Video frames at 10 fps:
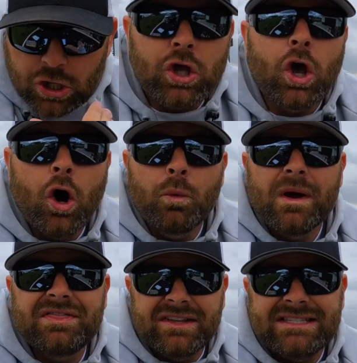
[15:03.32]
go
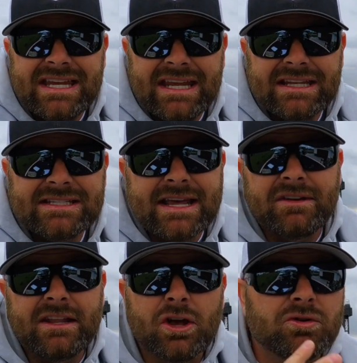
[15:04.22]
with the
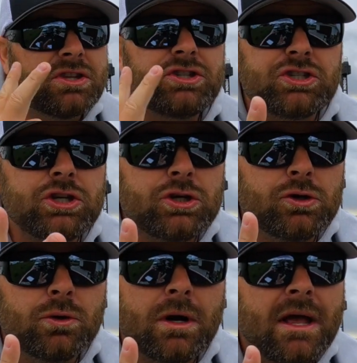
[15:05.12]
TN70. Those are the
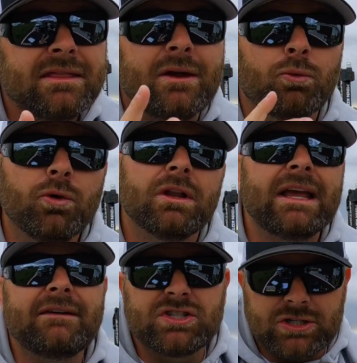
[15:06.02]
two that really
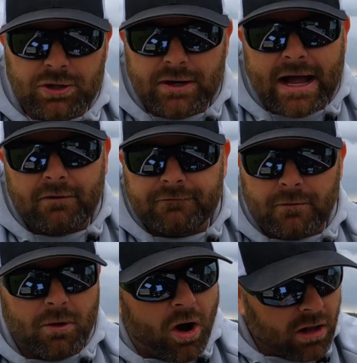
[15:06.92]
have stood out
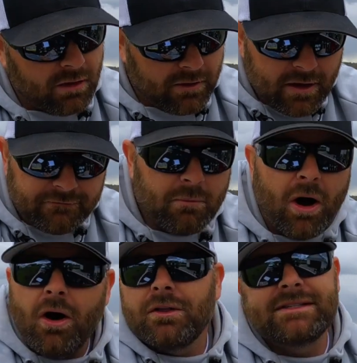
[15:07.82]
from all
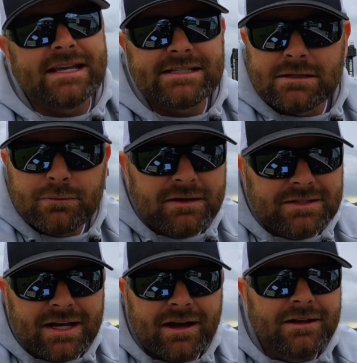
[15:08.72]
the testing we've
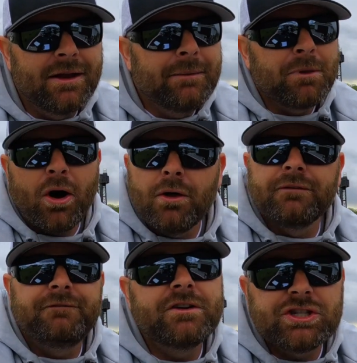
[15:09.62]
done, all the
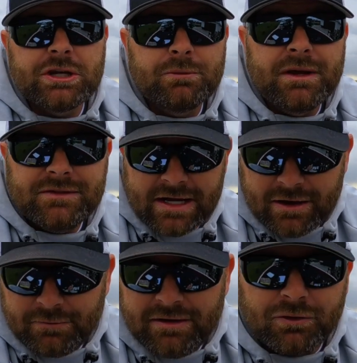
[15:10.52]
fishing we've
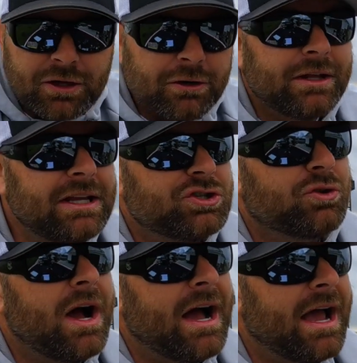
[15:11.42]
done. We've literally
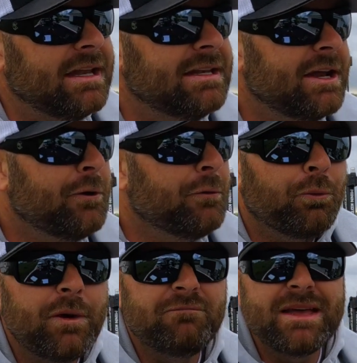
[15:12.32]
tried,
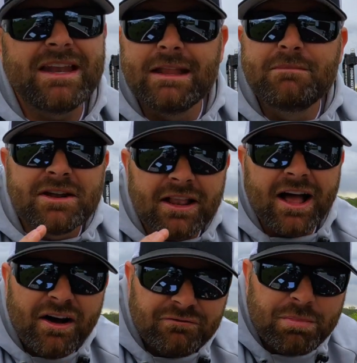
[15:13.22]
we've been in the middle
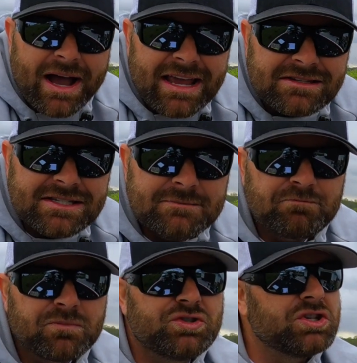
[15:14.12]
of bites,
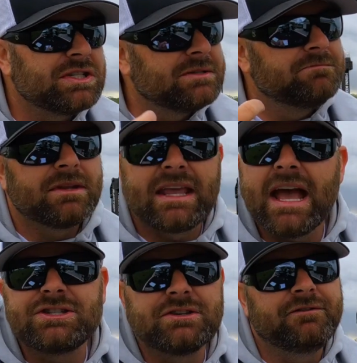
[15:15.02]
just
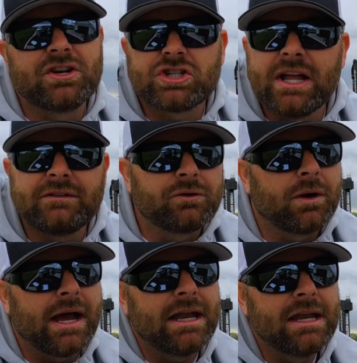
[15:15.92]
catching fish left and
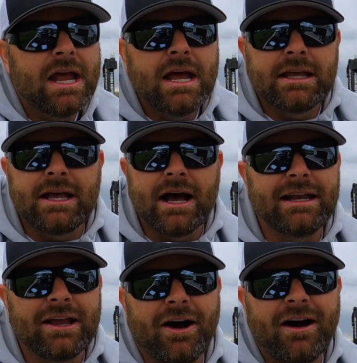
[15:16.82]
right,
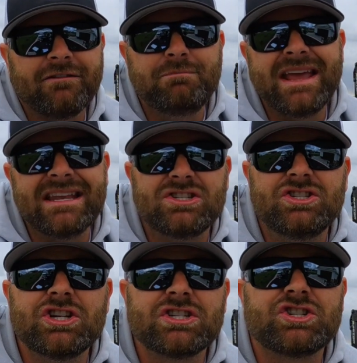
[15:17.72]
cutting off baits,
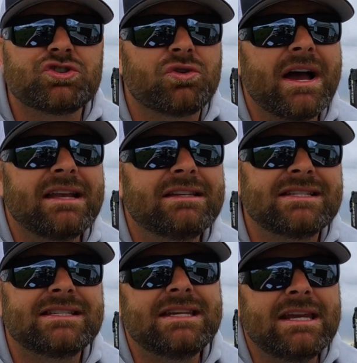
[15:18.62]
just trying to
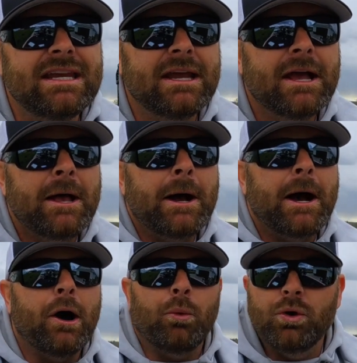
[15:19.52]
see
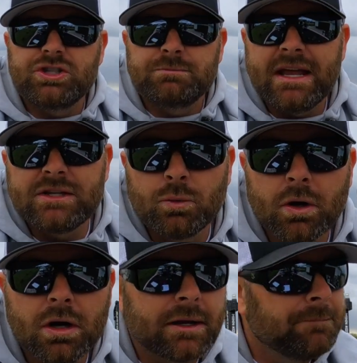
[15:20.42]
which baits
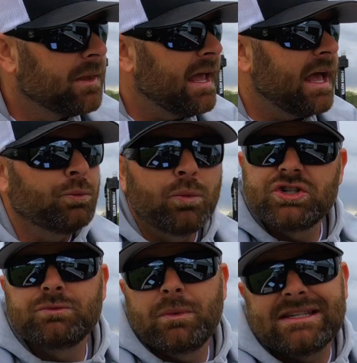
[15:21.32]
work and
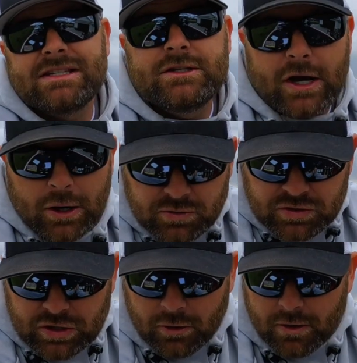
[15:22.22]
which baits don't.
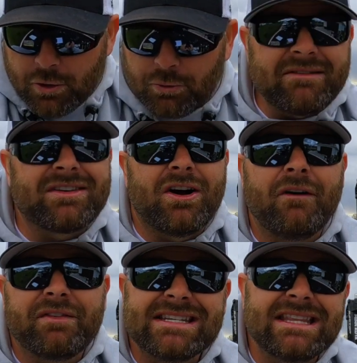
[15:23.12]
So we have
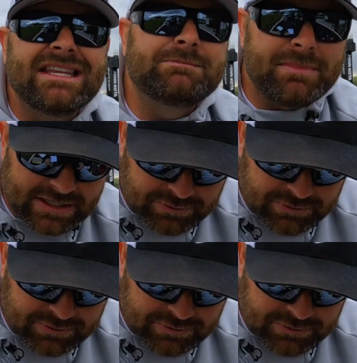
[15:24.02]
confidence in these baits